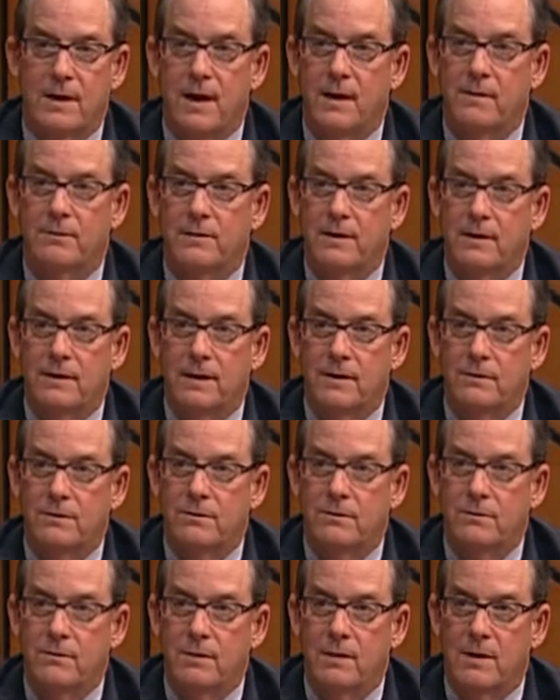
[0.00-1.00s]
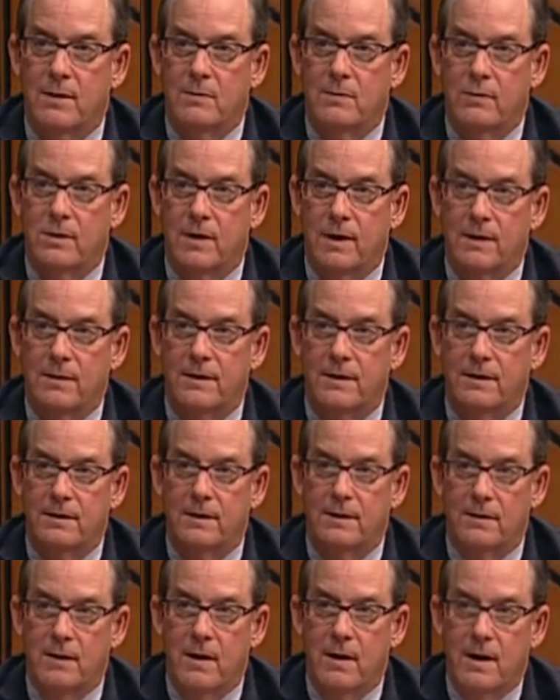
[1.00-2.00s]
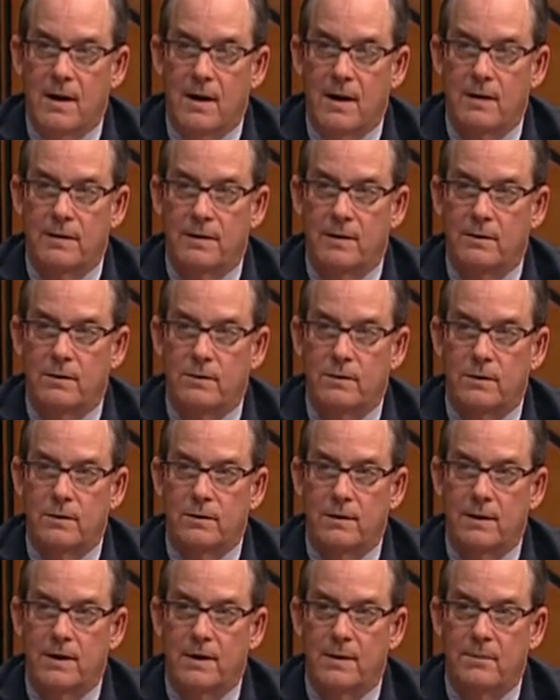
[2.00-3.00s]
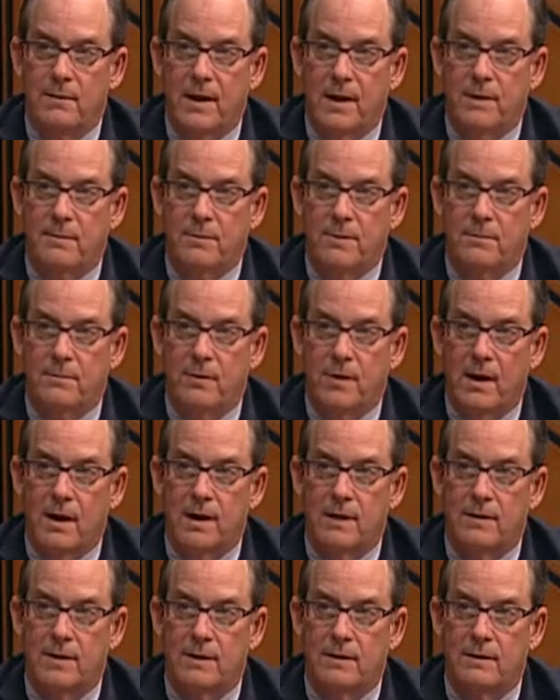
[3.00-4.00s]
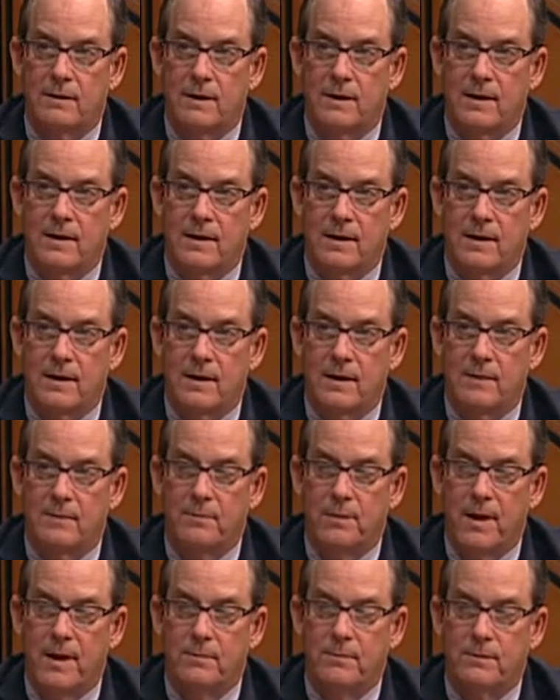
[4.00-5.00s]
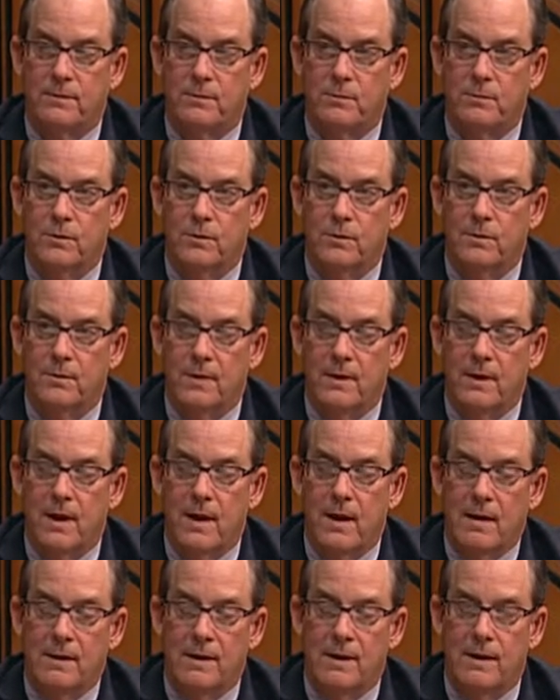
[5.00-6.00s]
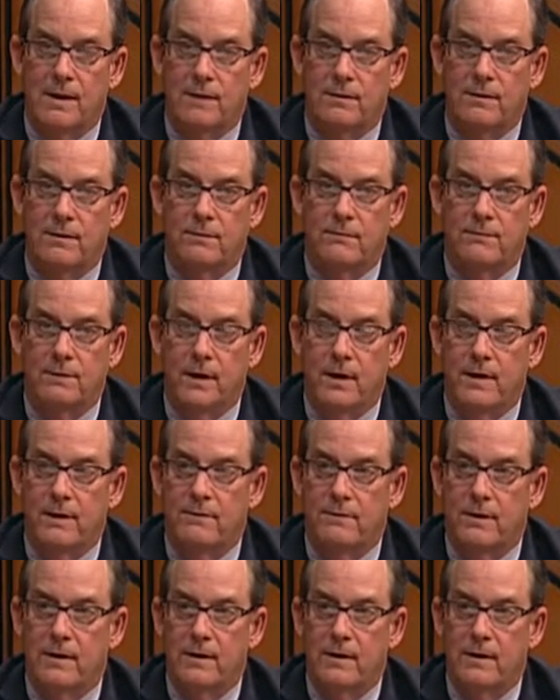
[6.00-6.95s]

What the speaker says: I don't think that's true anymore. I think we're seeing a pavement project and a pavement smoothing that is very, very